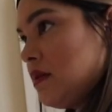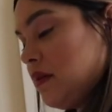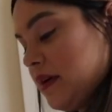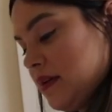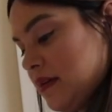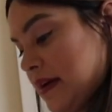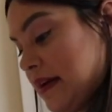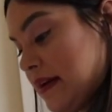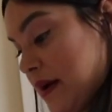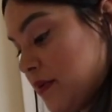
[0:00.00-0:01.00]
Okay,
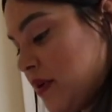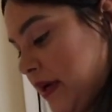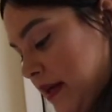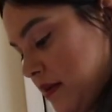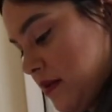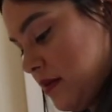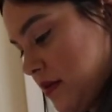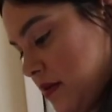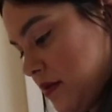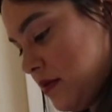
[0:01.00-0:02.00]
and now we're green.
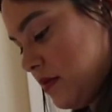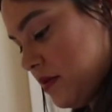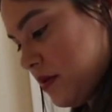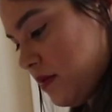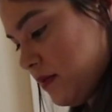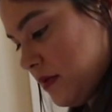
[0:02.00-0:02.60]
So